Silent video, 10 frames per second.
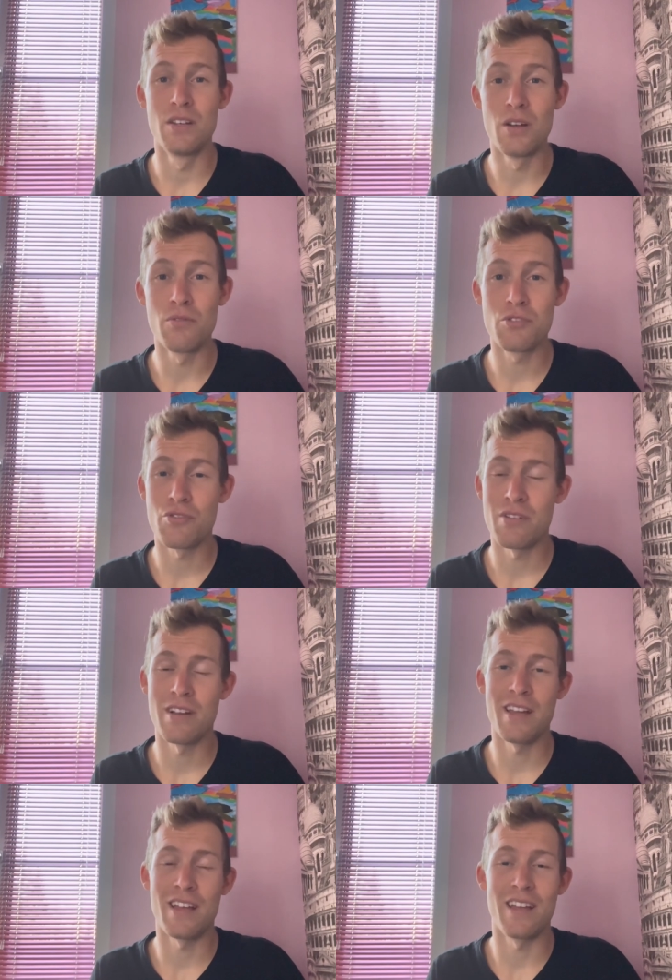don't
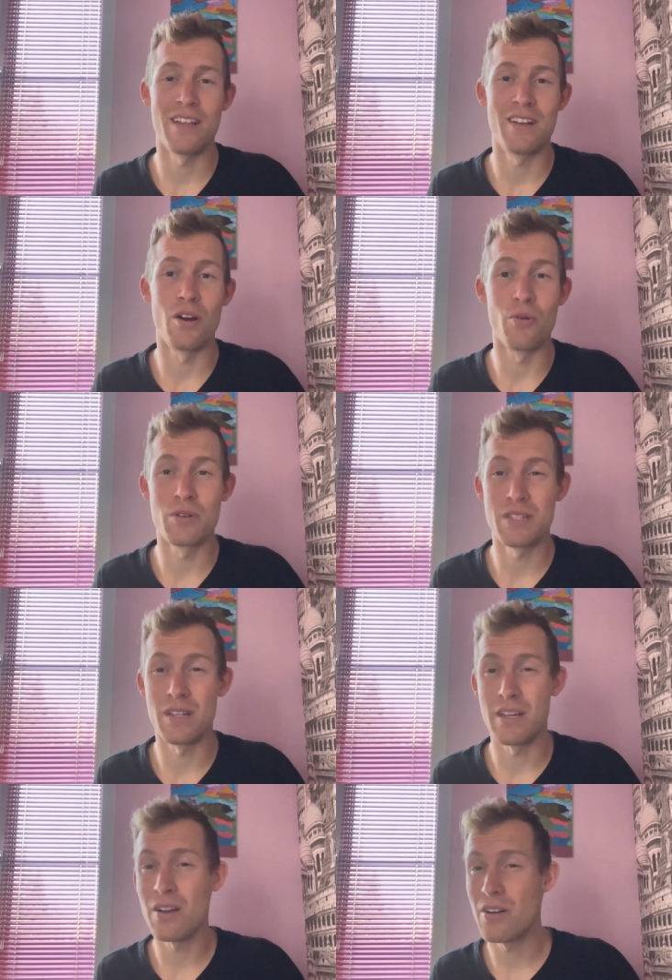try and
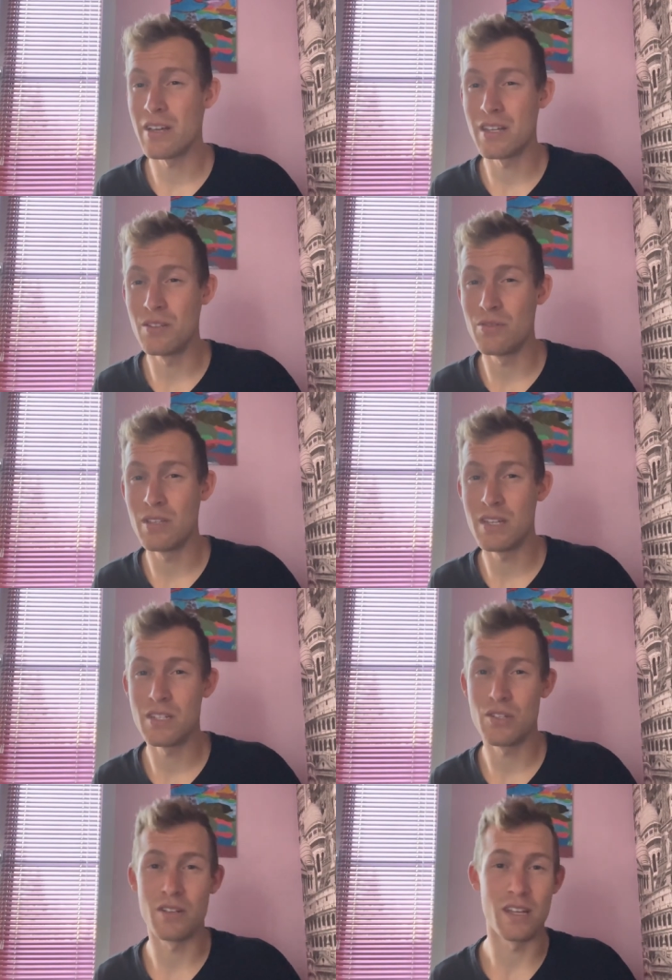oversell like, oh, I can do
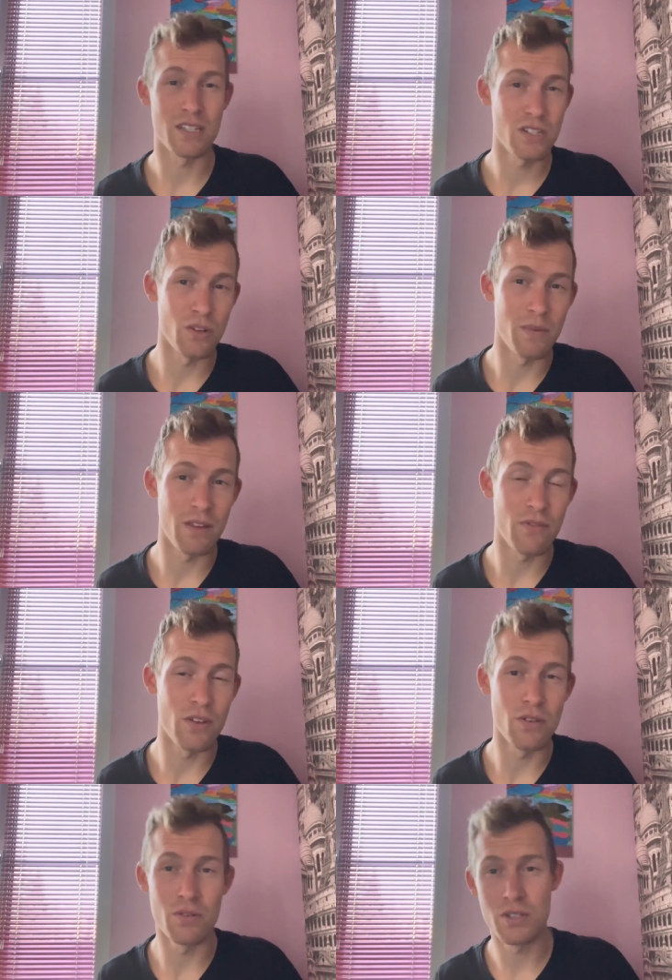this, you can get so many
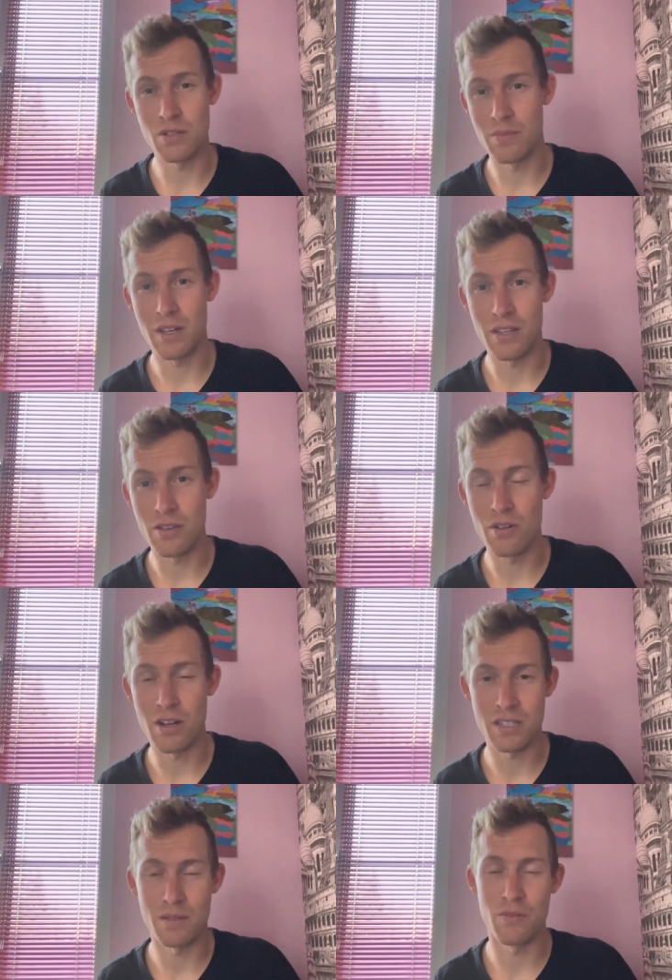views, so many new
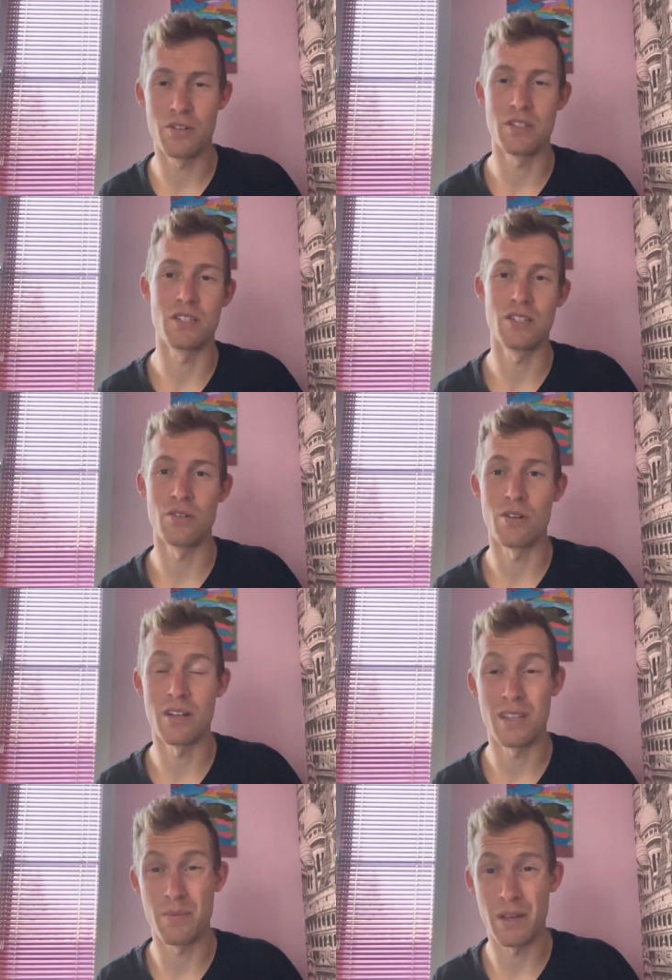customers, and so
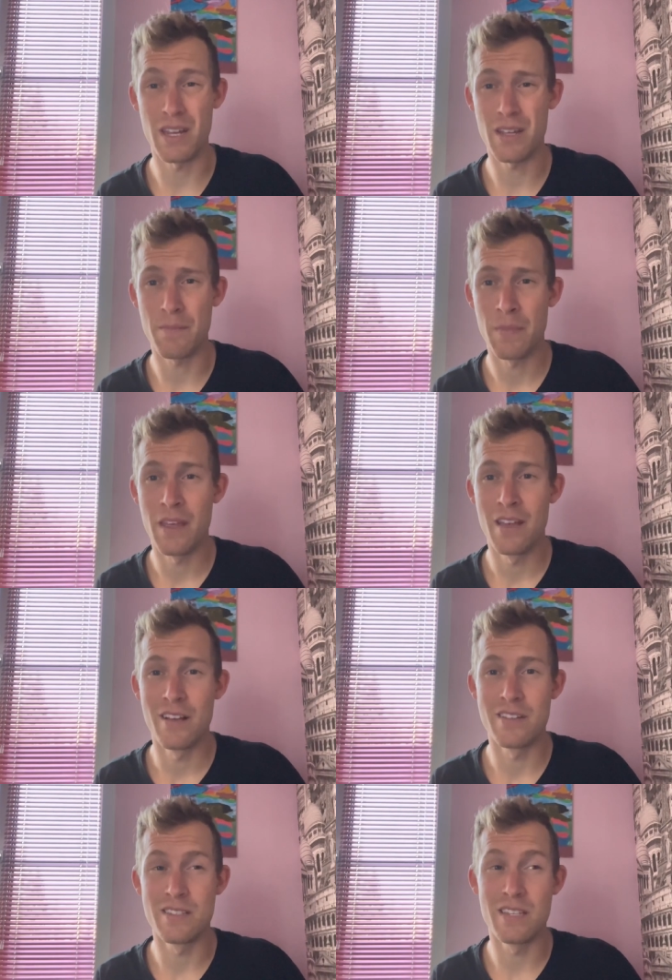on at the beginning,
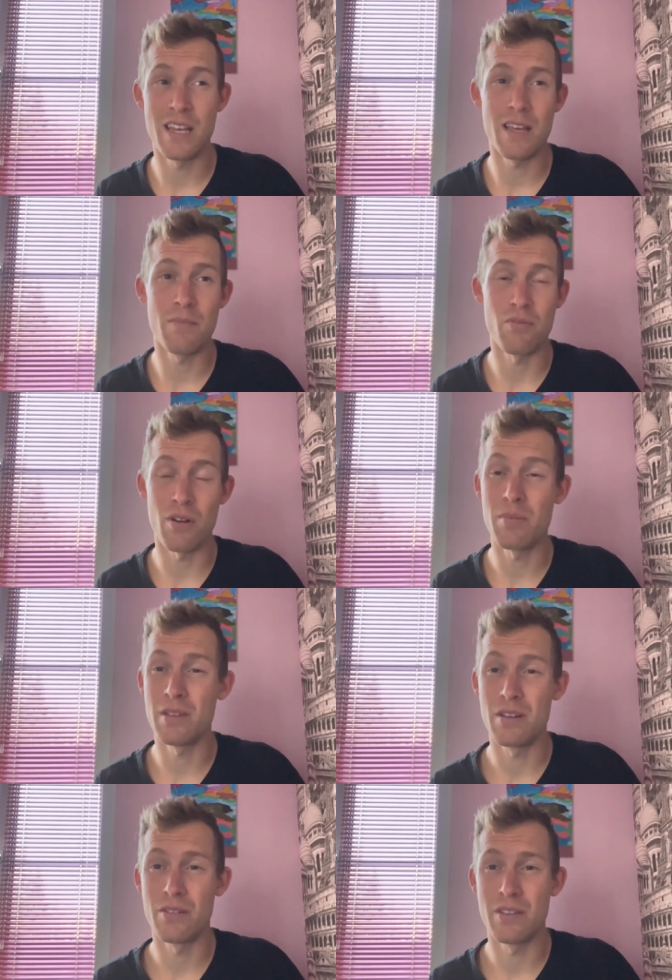because they
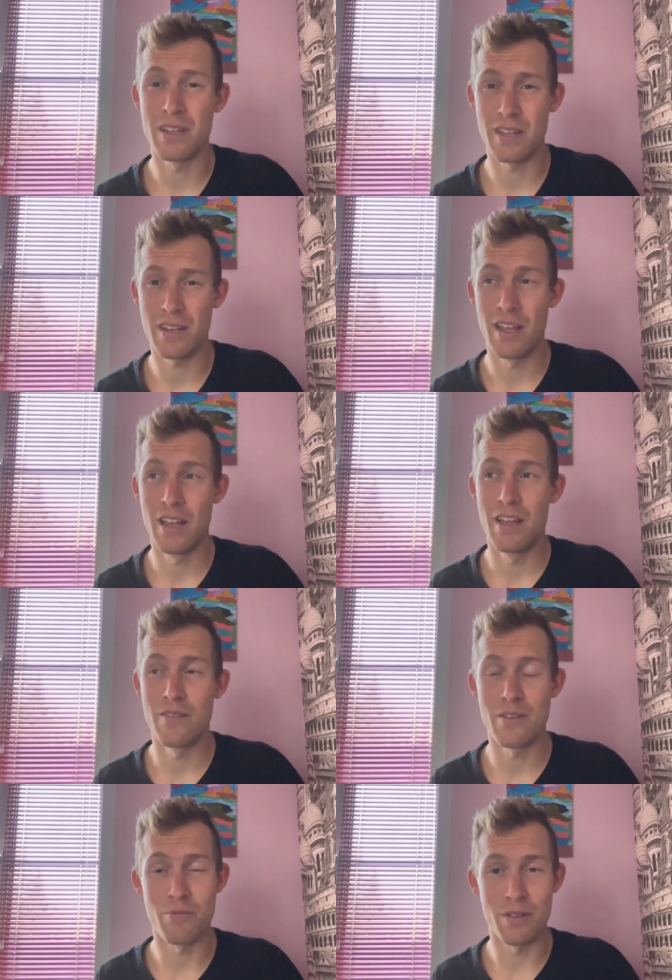probably know that
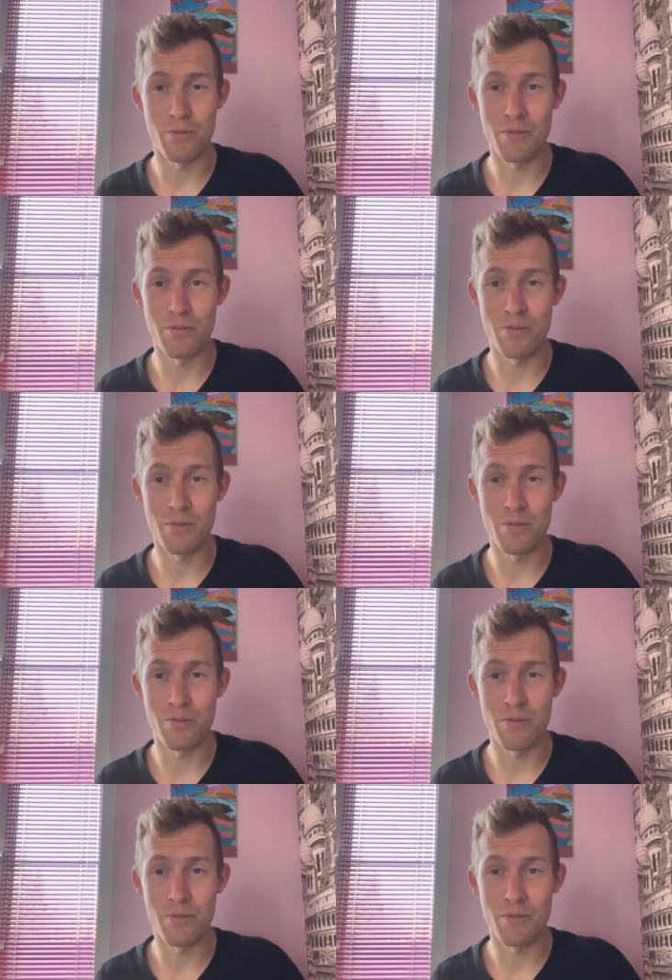if they really